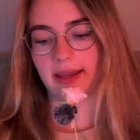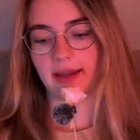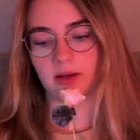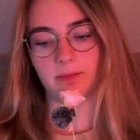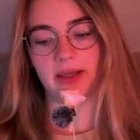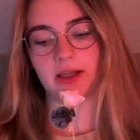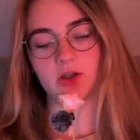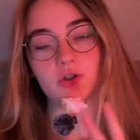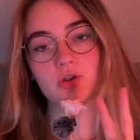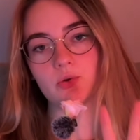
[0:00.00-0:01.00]
and
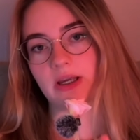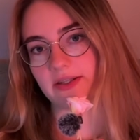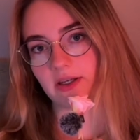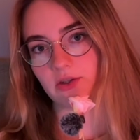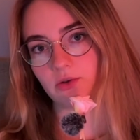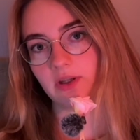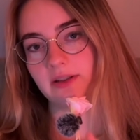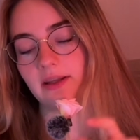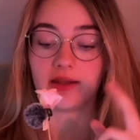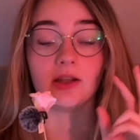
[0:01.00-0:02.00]
make 2 essays on
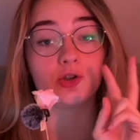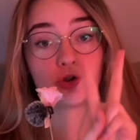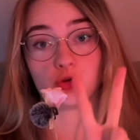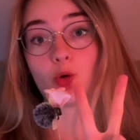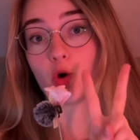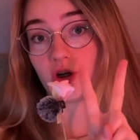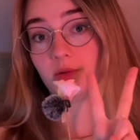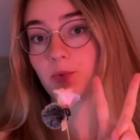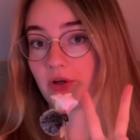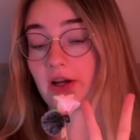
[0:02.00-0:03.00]
it, and then 2 oral
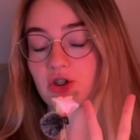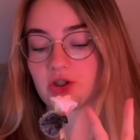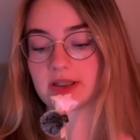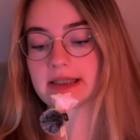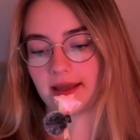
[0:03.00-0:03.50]
productions.